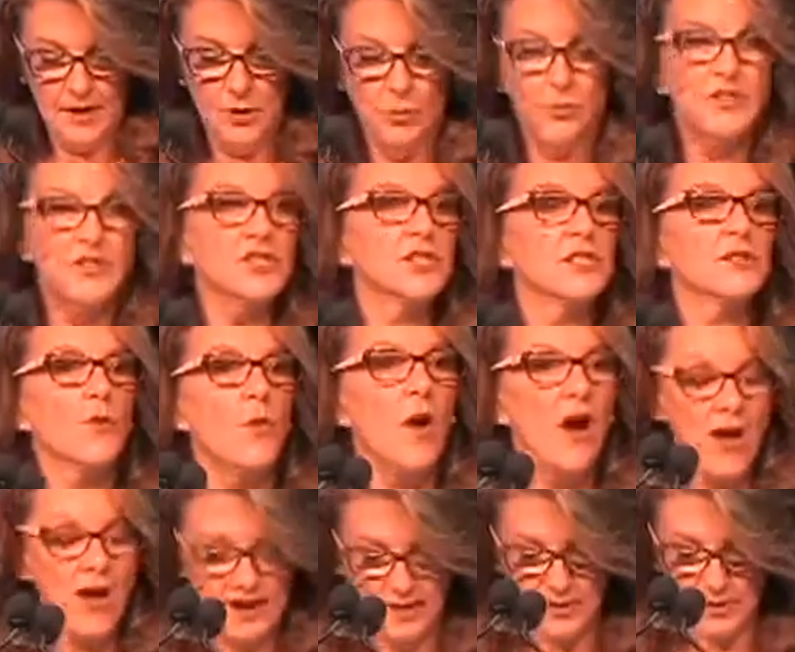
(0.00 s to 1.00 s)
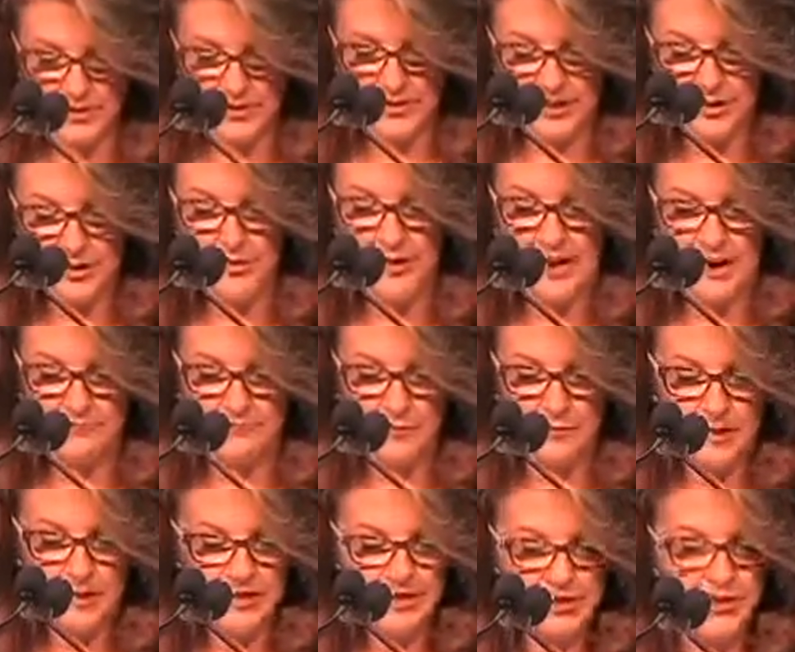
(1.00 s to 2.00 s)
which is why during her
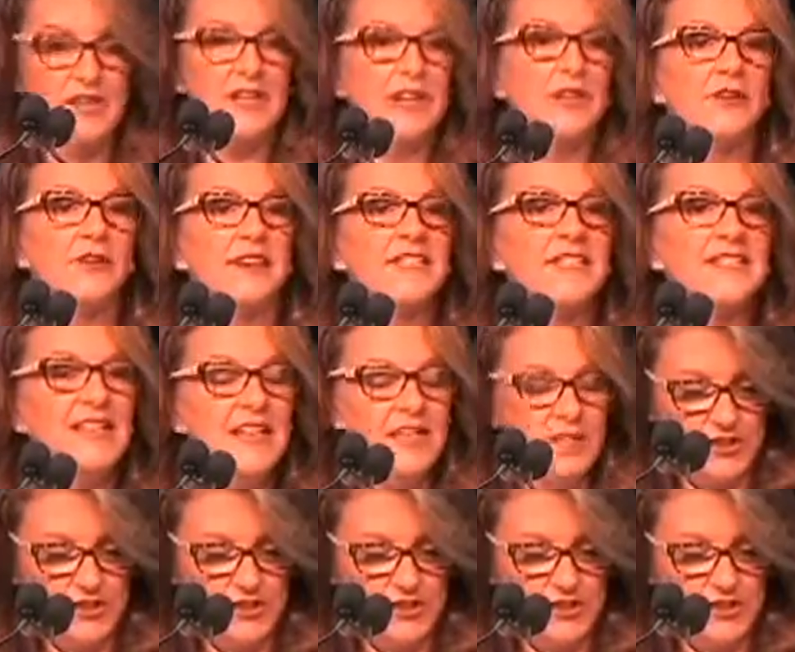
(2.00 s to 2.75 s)
confirmation hearings